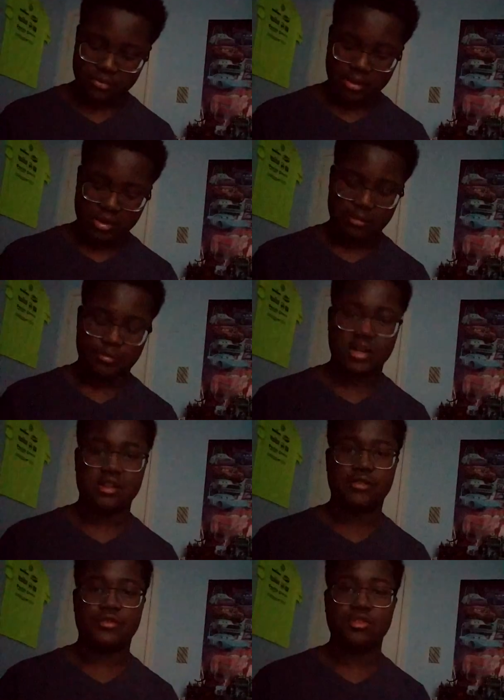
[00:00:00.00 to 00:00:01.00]

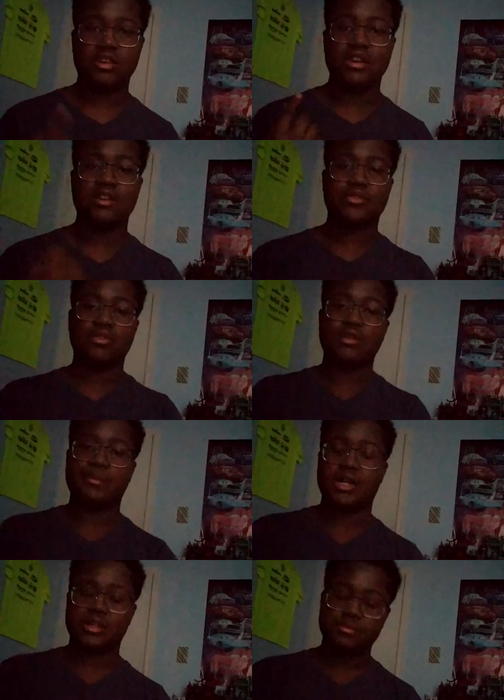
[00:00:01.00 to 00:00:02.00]
If you're a
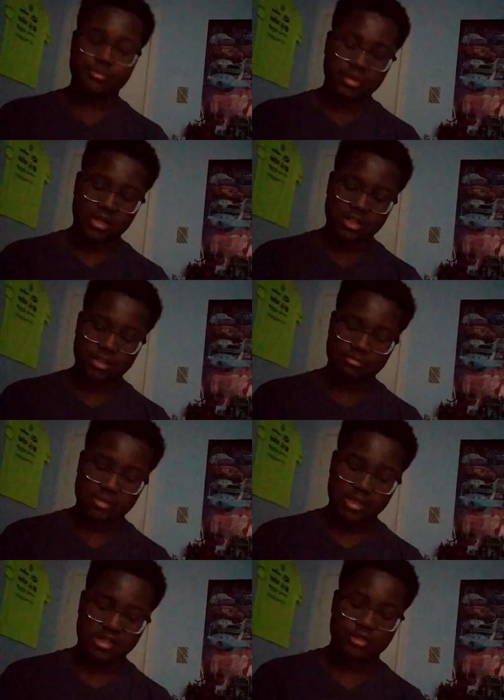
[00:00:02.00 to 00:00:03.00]
bottom player,
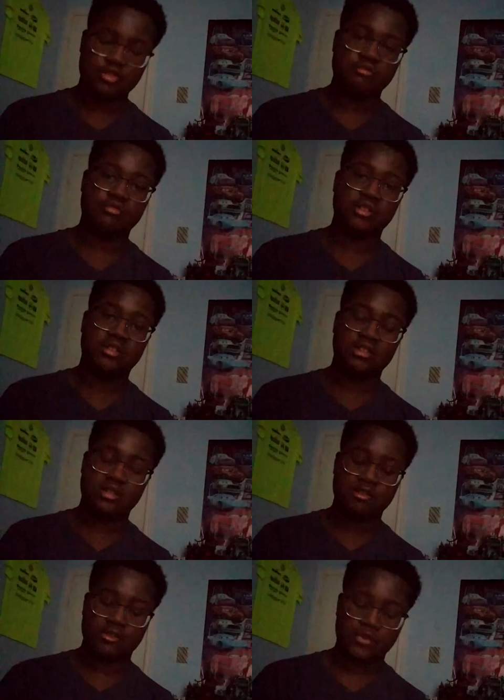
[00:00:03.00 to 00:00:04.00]
make sure you really
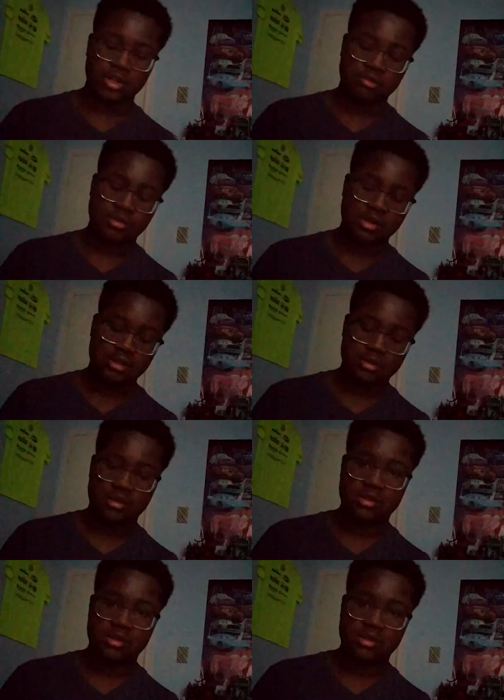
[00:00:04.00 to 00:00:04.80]
are following